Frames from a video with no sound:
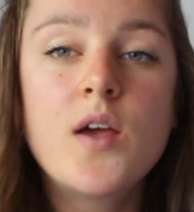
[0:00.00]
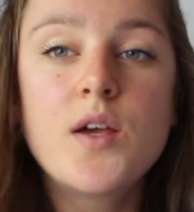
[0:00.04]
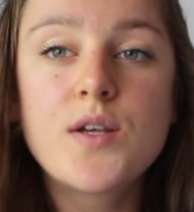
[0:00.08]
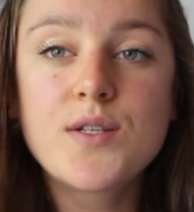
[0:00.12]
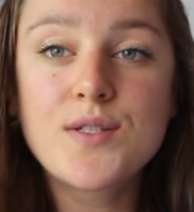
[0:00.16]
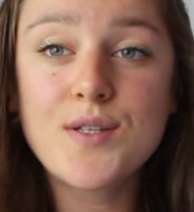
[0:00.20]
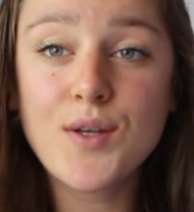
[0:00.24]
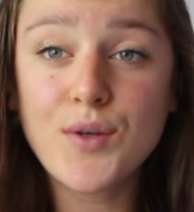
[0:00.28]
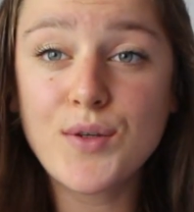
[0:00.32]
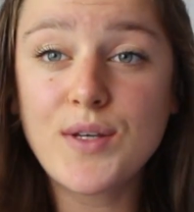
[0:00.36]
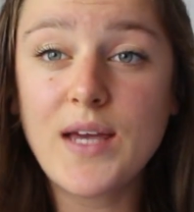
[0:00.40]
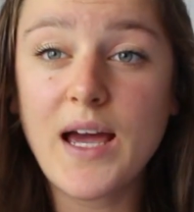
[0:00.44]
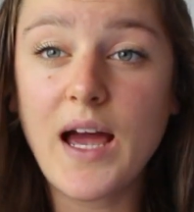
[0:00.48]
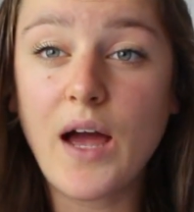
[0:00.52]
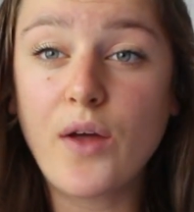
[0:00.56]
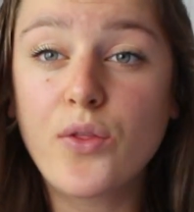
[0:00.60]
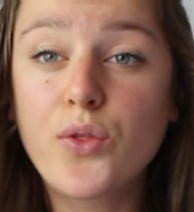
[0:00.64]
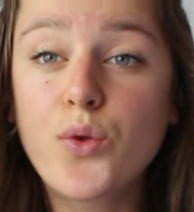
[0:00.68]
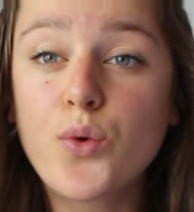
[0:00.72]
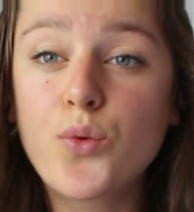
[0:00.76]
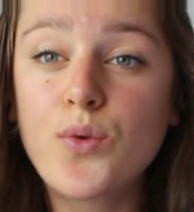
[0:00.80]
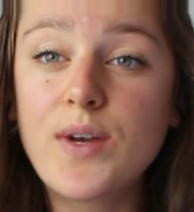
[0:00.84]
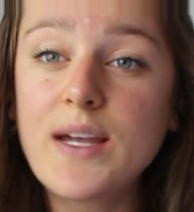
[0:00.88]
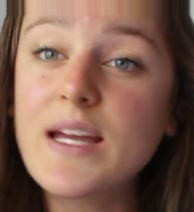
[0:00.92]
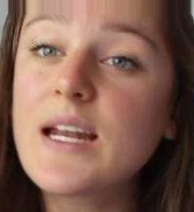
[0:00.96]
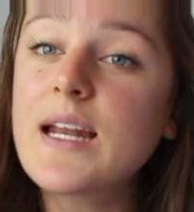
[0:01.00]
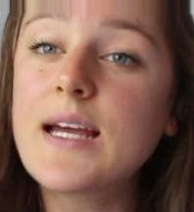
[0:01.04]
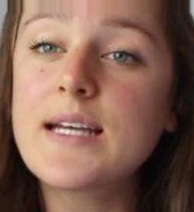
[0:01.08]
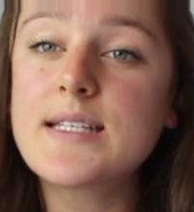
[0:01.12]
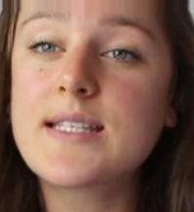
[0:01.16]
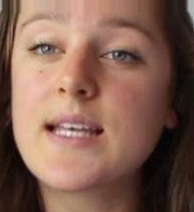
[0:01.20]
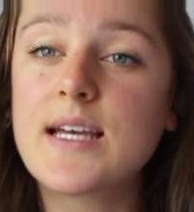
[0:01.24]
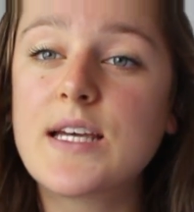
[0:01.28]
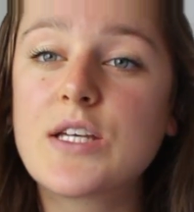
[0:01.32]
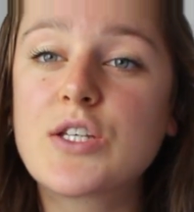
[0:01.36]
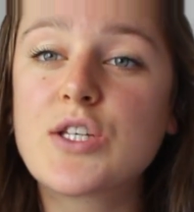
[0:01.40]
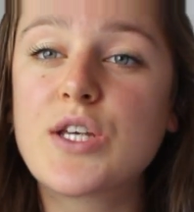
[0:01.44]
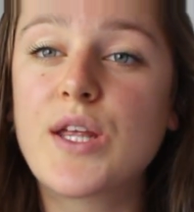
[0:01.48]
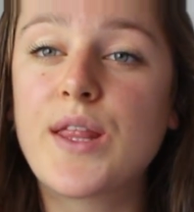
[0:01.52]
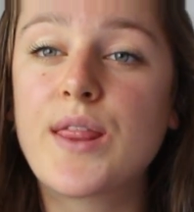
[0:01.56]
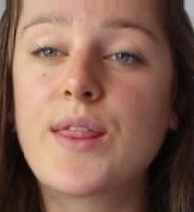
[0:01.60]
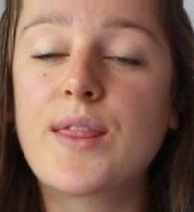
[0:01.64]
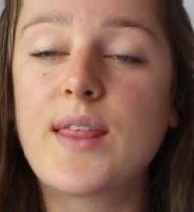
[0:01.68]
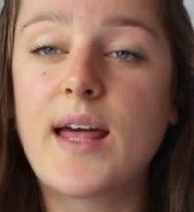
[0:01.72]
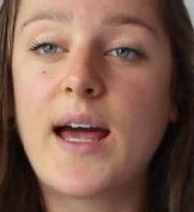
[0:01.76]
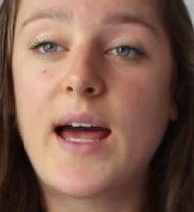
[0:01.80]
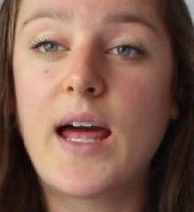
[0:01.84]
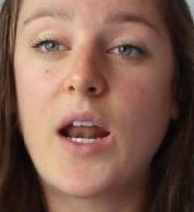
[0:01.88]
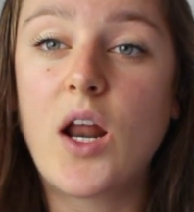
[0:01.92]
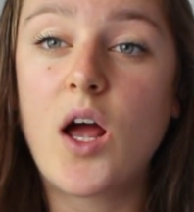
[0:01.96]
So yeah, the realization
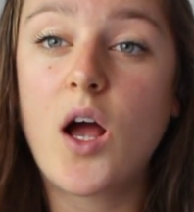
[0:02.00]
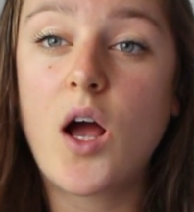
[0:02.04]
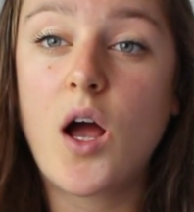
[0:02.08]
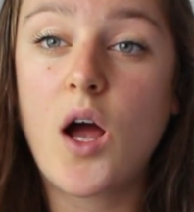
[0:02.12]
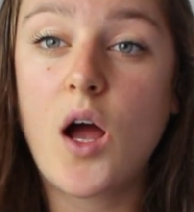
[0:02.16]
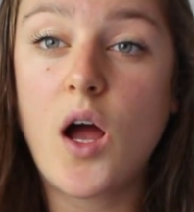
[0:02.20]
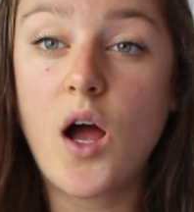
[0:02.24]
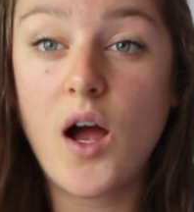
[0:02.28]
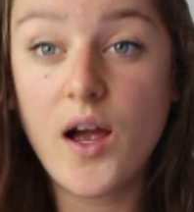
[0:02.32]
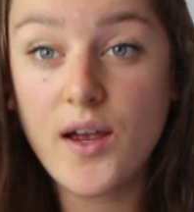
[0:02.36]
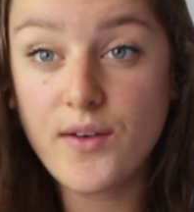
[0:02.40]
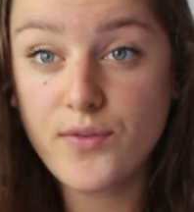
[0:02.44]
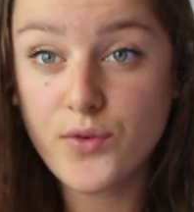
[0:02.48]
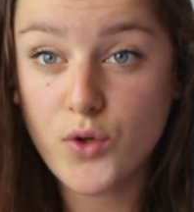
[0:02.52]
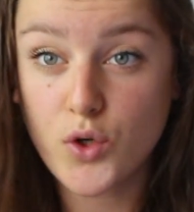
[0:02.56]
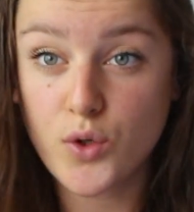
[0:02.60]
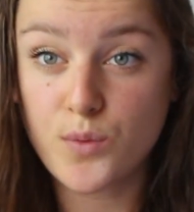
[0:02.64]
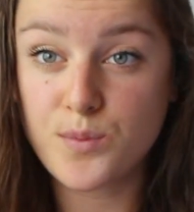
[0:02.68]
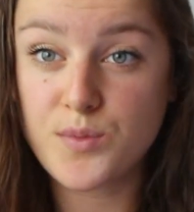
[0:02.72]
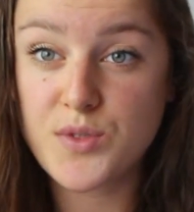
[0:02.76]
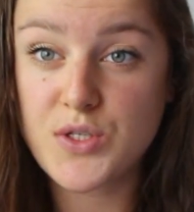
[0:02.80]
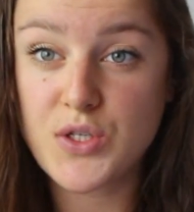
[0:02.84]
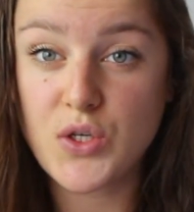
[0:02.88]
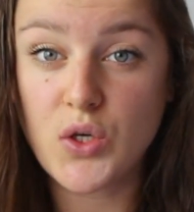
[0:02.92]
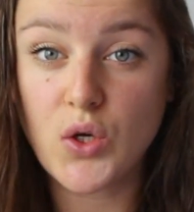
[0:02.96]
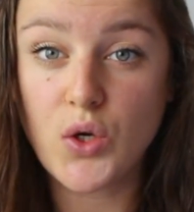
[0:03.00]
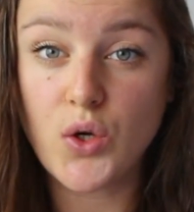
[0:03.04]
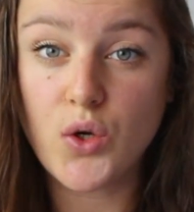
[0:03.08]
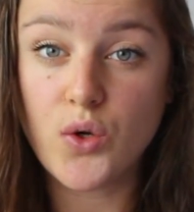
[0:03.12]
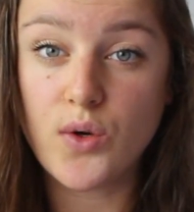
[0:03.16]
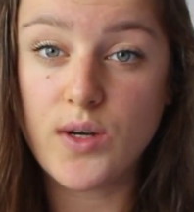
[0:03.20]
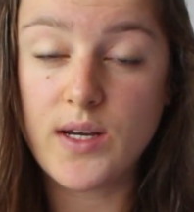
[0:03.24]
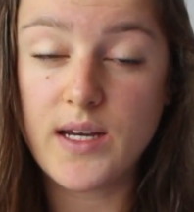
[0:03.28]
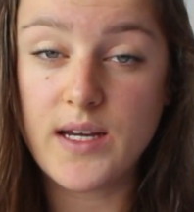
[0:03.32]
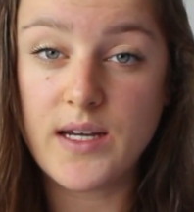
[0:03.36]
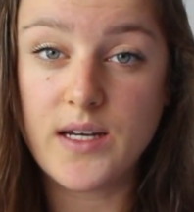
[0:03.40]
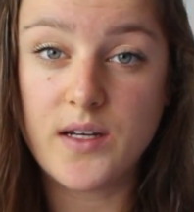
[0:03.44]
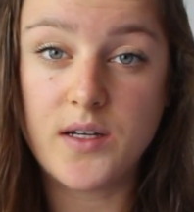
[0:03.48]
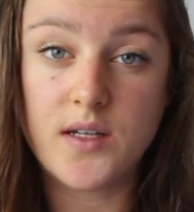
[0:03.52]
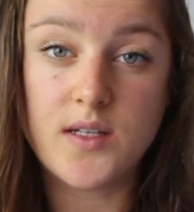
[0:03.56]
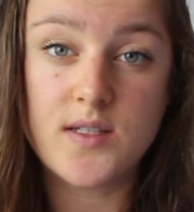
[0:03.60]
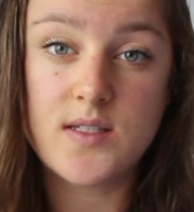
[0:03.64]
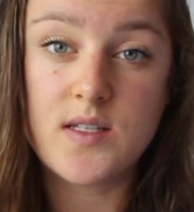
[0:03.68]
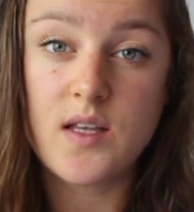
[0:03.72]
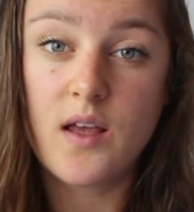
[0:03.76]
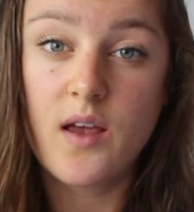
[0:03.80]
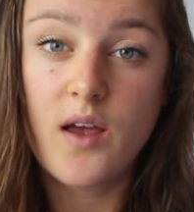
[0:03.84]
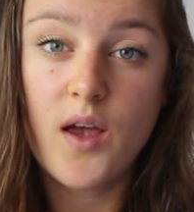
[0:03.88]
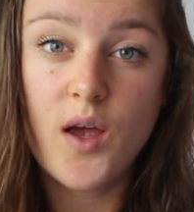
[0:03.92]
that I've come to is